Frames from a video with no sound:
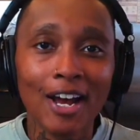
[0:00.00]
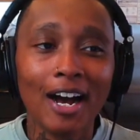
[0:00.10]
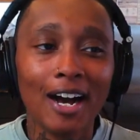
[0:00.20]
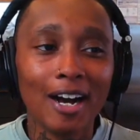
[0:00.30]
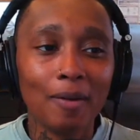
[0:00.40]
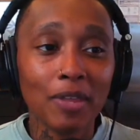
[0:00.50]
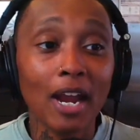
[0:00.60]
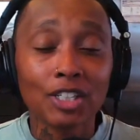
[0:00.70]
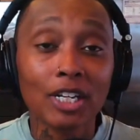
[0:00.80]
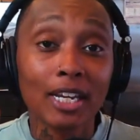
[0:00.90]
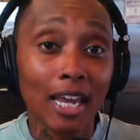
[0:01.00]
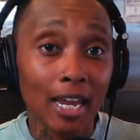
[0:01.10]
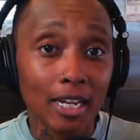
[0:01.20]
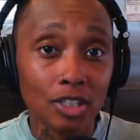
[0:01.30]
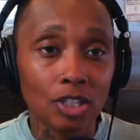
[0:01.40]
They actually
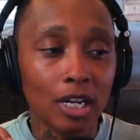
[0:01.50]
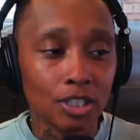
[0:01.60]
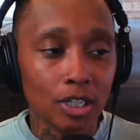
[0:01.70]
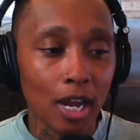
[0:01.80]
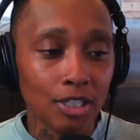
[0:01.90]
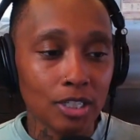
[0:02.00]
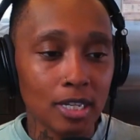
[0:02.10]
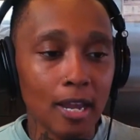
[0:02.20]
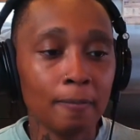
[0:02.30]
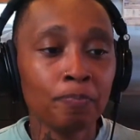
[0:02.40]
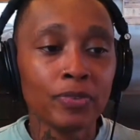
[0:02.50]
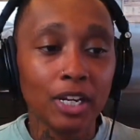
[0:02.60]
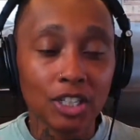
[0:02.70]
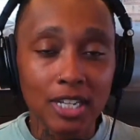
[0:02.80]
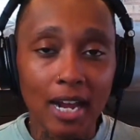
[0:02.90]
engaged, I should say. They
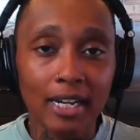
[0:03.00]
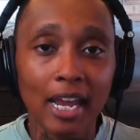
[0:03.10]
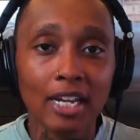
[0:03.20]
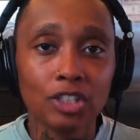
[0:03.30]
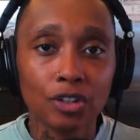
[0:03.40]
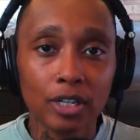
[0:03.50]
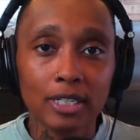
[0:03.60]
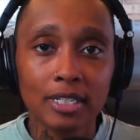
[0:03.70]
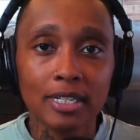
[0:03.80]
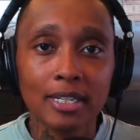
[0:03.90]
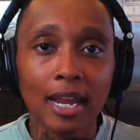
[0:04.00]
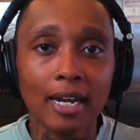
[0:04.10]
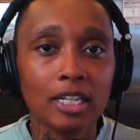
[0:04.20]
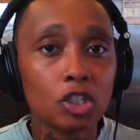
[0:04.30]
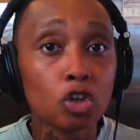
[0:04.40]
just got engaged during the season, and
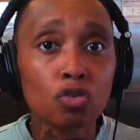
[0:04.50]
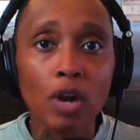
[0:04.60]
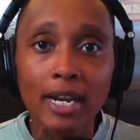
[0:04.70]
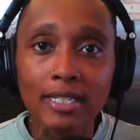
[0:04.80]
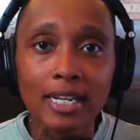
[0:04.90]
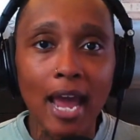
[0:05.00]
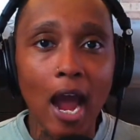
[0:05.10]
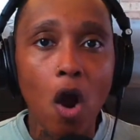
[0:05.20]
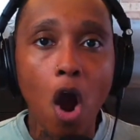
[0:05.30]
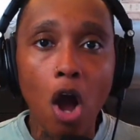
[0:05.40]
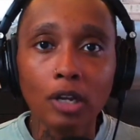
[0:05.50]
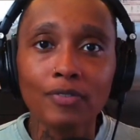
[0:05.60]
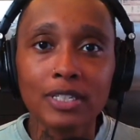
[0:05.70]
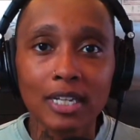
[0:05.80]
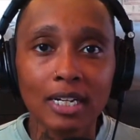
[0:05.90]
it's crazy how all of a
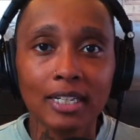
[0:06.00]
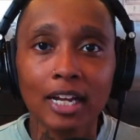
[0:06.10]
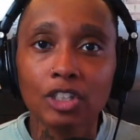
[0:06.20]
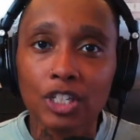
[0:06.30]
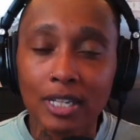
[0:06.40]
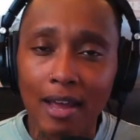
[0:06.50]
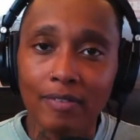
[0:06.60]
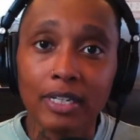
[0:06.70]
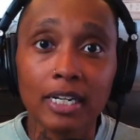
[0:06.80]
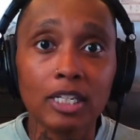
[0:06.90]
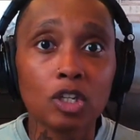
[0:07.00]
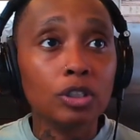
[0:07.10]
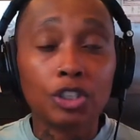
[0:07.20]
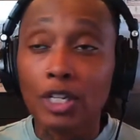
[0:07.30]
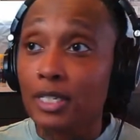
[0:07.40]
sudden they're just having these
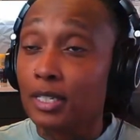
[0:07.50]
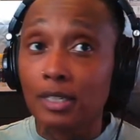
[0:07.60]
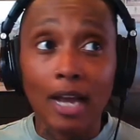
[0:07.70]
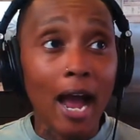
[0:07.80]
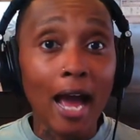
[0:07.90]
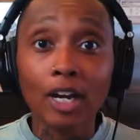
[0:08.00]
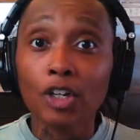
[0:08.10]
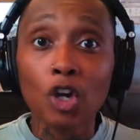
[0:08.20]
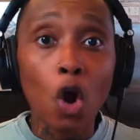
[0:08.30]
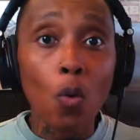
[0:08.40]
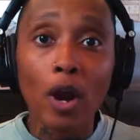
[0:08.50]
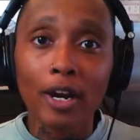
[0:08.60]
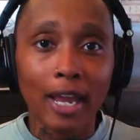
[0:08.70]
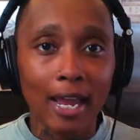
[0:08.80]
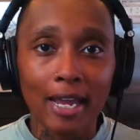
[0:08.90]
just out of nowhere
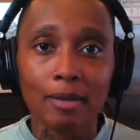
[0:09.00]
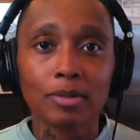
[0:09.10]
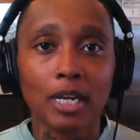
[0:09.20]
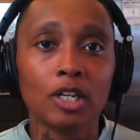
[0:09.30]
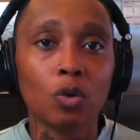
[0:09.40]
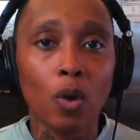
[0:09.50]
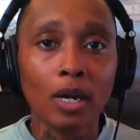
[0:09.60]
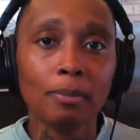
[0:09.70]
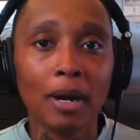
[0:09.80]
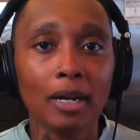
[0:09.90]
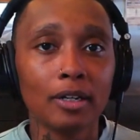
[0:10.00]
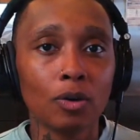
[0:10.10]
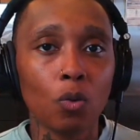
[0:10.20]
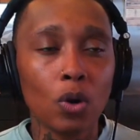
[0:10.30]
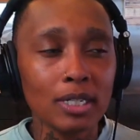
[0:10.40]
games, and DeWanna Bonner
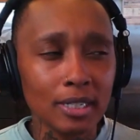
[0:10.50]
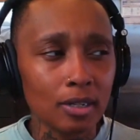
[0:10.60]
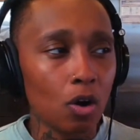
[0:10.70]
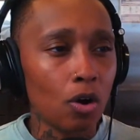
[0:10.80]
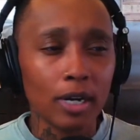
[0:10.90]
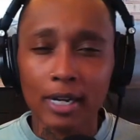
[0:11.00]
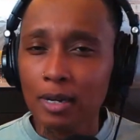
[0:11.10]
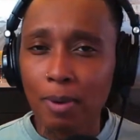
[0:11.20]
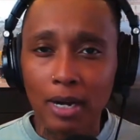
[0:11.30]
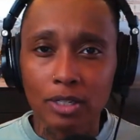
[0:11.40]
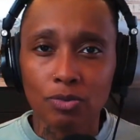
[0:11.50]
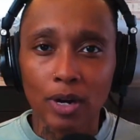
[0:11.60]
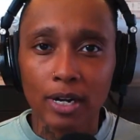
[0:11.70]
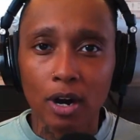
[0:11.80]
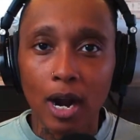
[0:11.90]
wasn't on anybody's
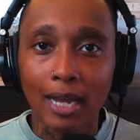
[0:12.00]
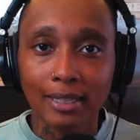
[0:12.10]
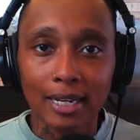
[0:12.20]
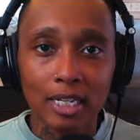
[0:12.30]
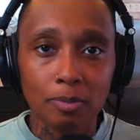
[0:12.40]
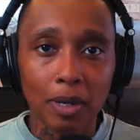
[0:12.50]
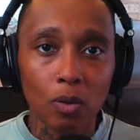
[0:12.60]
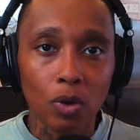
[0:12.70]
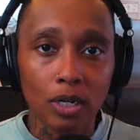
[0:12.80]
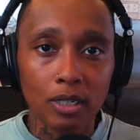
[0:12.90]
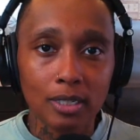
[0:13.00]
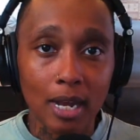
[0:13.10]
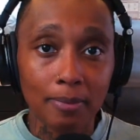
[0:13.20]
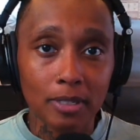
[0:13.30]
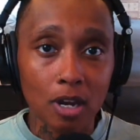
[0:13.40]
radar, I think, as being one of the
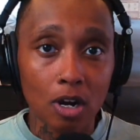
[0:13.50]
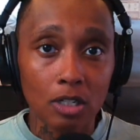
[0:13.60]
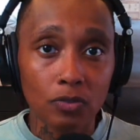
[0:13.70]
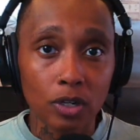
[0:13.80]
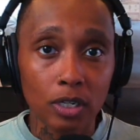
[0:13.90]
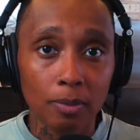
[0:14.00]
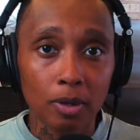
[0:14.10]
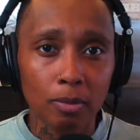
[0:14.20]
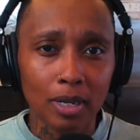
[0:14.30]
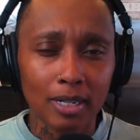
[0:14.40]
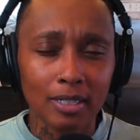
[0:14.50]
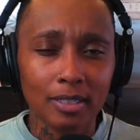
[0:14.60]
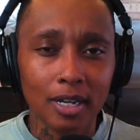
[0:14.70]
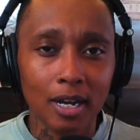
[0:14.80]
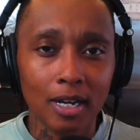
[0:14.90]
top stars for the
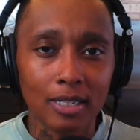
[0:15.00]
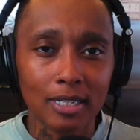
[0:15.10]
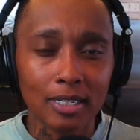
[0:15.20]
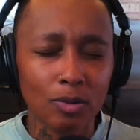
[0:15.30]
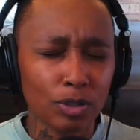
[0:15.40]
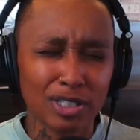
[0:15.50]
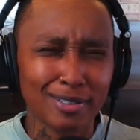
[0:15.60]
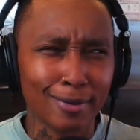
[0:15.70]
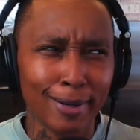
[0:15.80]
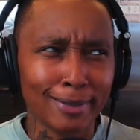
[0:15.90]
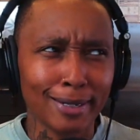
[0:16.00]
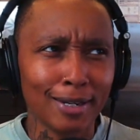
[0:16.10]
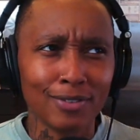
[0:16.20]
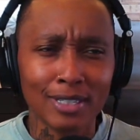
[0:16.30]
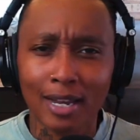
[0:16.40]
WNBA's season, which is crazy to
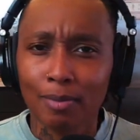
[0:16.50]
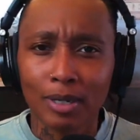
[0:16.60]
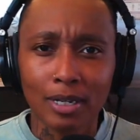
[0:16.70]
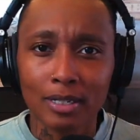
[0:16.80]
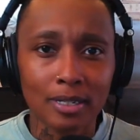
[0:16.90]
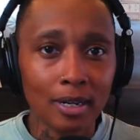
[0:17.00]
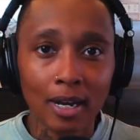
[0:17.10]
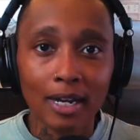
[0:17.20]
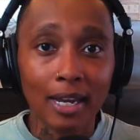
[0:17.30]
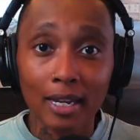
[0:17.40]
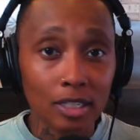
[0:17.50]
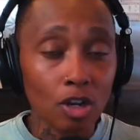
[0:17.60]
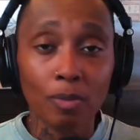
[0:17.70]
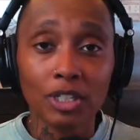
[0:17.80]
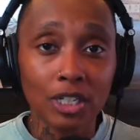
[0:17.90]
even say because, again,
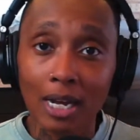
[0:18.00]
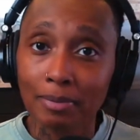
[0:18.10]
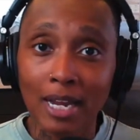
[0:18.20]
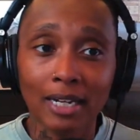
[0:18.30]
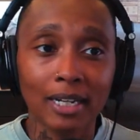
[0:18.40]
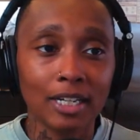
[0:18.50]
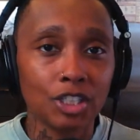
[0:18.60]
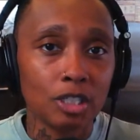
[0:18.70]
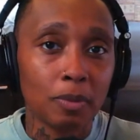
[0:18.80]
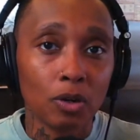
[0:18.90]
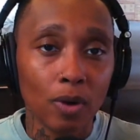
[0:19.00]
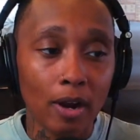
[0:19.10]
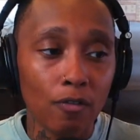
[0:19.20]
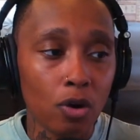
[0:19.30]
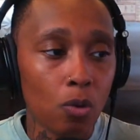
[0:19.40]
so much top talent, and she's been
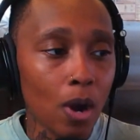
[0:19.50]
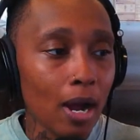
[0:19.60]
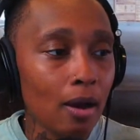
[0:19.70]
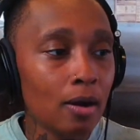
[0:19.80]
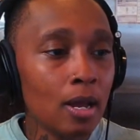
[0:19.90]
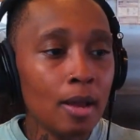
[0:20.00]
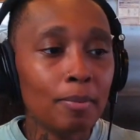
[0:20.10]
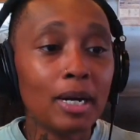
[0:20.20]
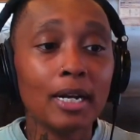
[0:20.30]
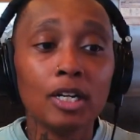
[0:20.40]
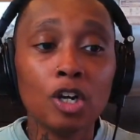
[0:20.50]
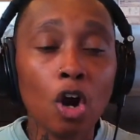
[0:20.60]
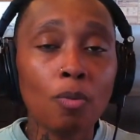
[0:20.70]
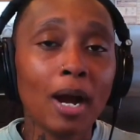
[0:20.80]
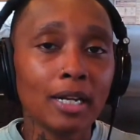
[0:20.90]
around for a while, but
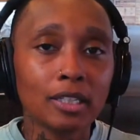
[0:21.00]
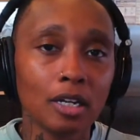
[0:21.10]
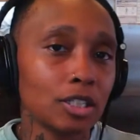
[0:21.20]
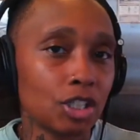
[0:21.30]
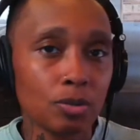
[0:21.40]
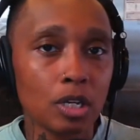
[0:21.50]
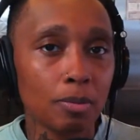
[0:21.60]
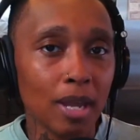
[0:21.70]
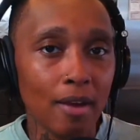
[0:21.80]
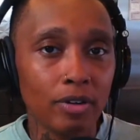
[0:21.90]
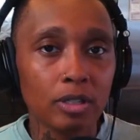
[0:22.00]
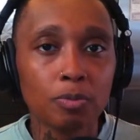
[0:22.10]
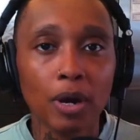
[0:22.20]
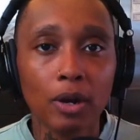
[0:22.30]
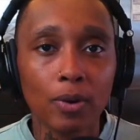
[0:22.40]
nobody thought that she was going to be having this
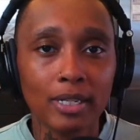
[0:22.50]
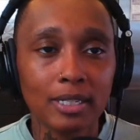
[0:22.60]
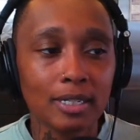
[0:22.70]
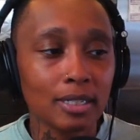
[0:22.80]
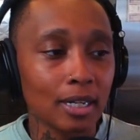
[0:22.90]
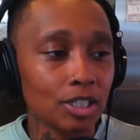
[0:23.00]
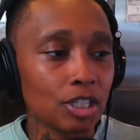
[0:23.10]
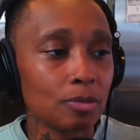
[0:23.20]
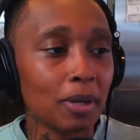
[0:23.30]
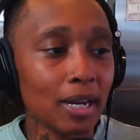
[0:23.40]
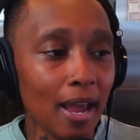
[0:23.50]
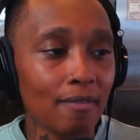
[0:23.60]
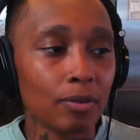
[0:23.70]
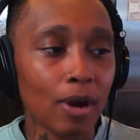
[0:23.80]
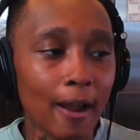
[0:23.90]
breakaway season like she's been
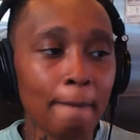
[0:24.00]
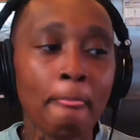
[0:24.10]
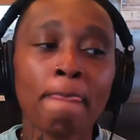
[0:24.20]
having, right?